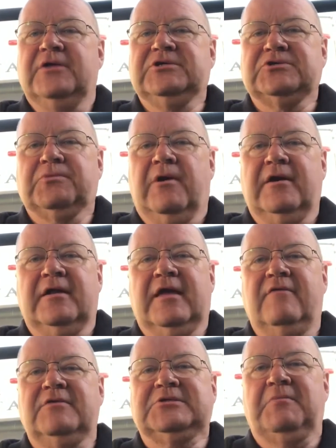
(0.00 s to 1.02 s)
Just wanted to
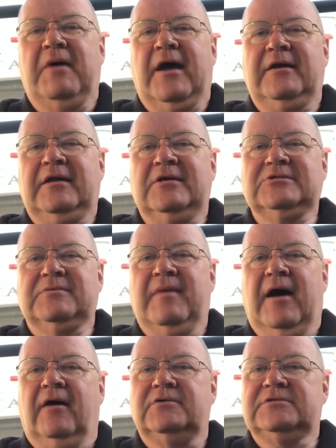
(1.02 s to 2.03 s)
give you some ideas
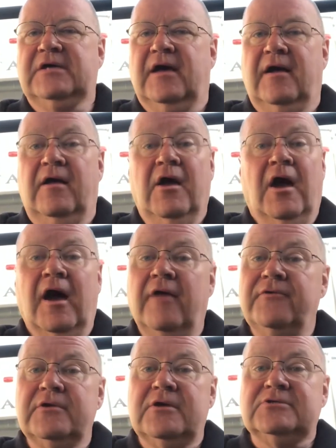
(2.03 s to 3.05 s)
about
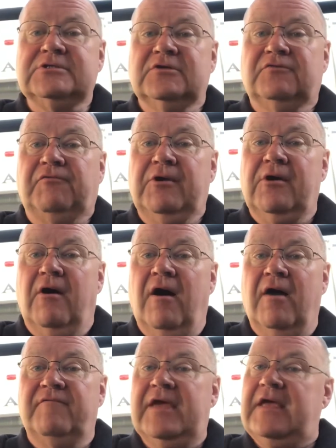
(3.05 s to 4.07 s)
other uses for your
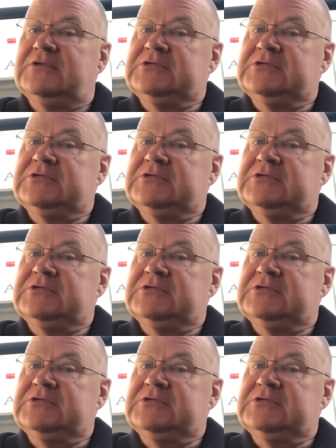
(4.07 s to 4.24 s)
RV.